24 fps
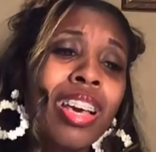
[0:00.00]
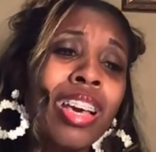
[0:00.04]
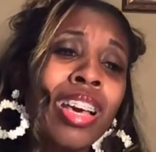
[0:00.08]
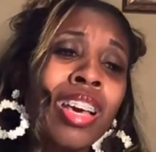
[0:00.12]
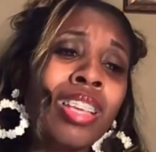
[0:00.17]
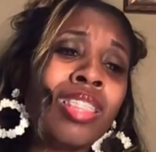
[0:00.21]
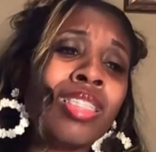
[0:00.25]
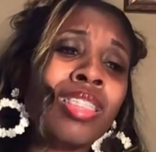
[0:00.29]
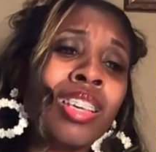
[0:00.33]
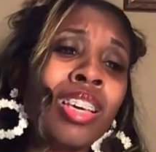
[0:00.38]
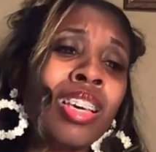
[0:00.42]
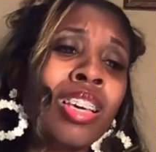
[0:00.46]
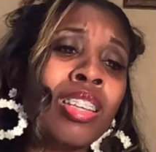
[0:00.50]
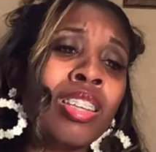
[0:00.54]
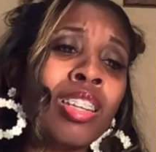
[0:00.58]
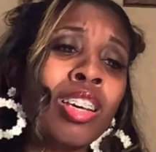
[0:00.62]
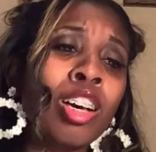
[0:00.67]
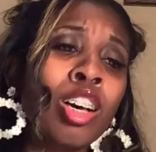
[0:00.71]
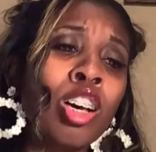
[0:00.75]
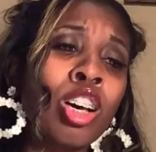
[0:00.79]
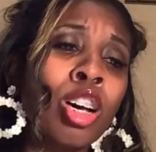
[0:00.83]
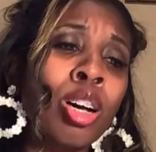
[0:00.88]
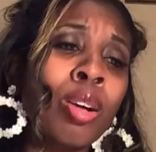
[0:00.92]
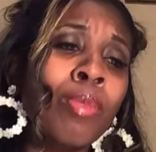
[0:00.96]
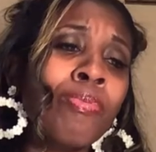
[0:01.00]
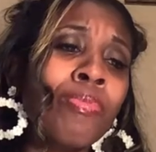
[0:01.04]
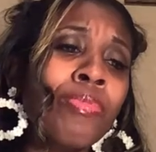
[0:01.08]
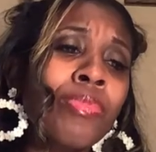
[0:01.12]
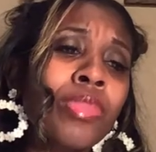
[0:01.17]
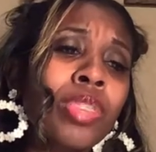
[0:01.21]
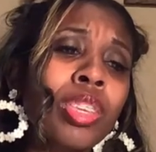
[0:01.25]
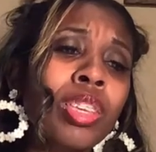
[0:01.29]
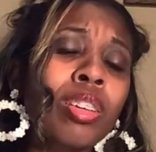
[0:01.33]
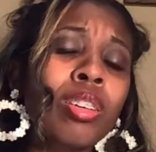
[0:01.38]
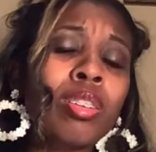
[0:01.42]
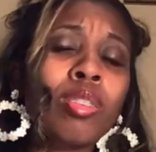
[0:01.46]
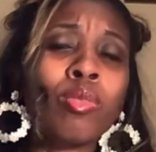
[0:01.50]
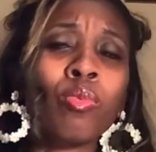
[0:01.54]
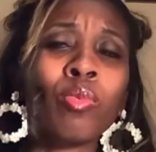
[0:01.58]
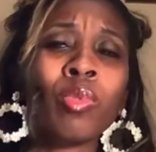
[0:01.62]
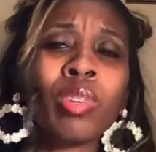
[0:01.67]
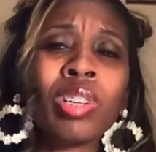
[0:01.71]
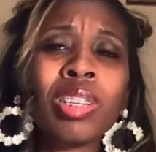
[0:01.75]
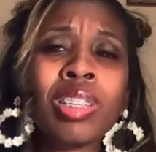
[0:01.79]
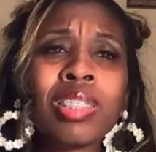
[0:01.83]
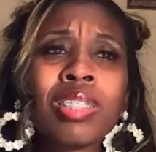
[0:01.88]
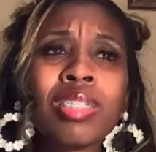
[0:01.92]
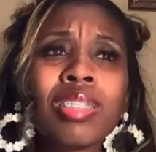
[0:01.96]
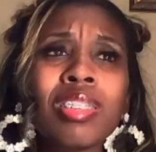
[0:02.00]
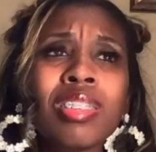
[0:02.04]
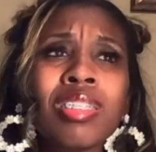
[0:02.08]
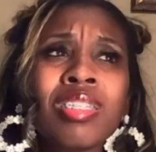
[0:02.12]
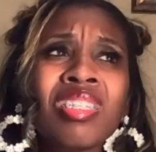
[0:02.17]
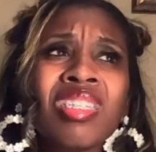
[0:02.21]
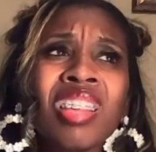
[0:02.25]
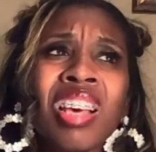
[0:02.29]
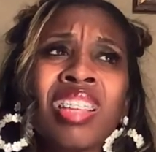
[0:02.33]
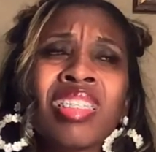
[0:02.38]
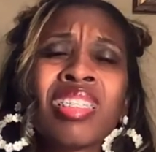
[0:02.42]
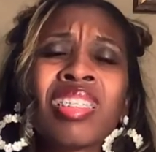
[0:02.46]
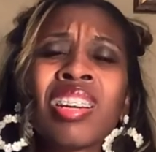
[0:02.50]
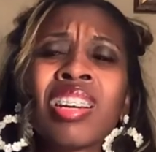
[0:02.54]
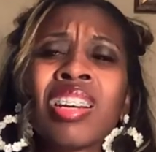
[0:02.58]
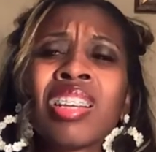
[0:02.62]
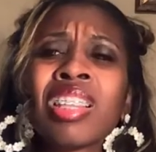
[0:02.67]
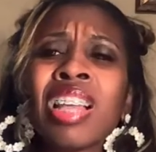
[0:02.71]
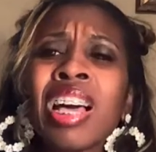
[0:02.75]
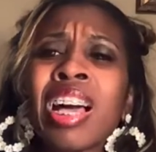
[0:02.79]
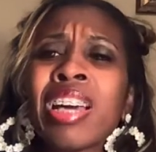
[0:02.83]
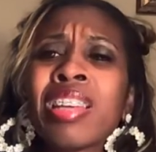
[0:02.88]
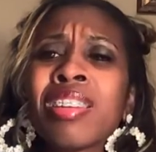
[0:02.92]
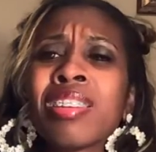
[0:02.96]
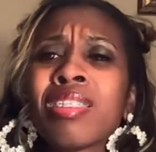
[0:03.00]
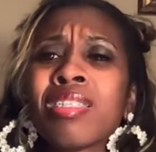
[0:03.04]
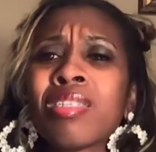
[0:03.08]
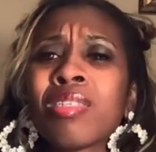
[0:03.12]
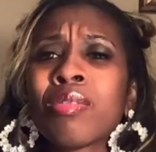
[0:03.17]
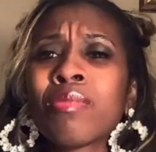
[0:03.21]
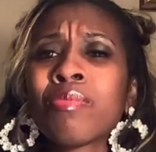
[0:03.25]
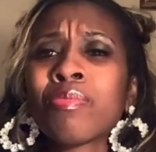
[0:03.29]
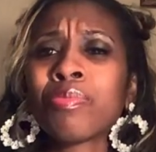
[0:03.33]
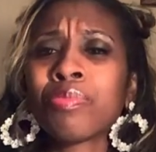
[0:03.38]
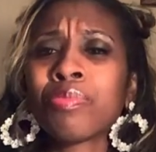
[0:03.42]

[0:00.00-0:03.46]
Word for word: And then um, with South Carolina,